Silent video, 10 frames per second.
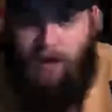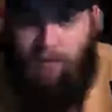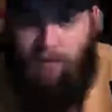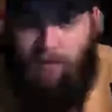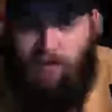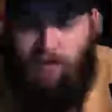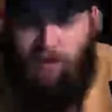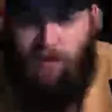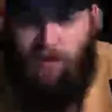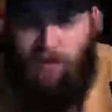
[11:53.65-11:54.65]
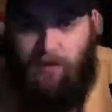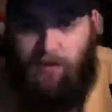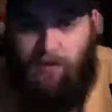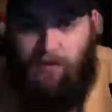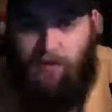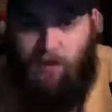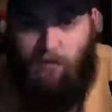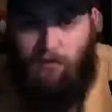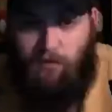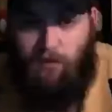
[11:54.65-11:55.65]
consuming to go
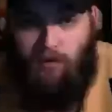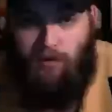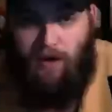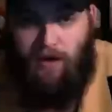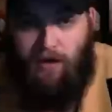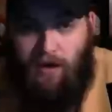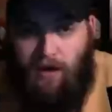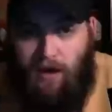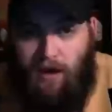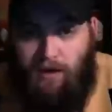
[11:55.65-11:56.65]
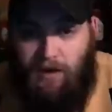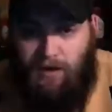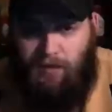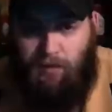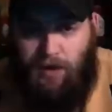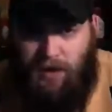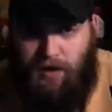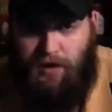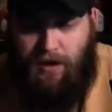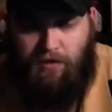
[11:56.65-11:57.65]
through all that. You end up breaking
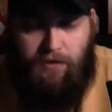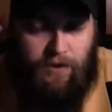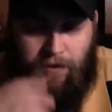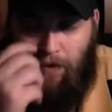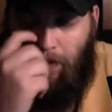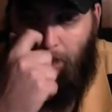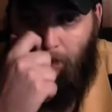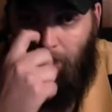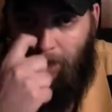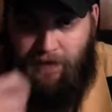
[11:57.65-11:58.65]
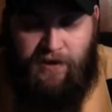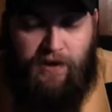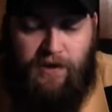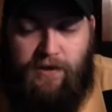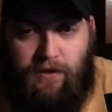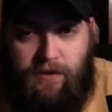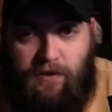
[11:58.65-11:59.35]
it down all the way to dust. You're